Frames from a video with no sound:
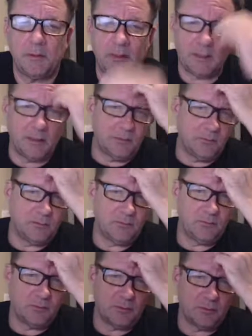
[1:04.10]
I use
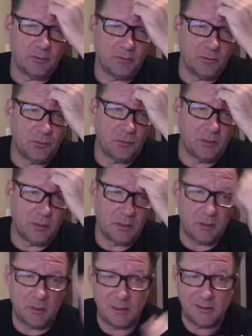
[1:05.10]
for controlling
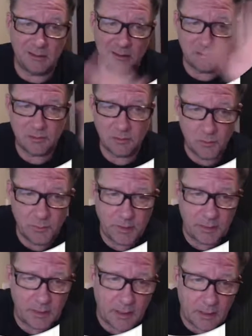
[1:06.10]
delete. Delete's a whole
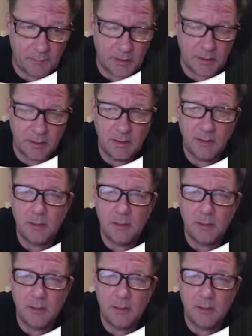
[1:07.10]
big topic.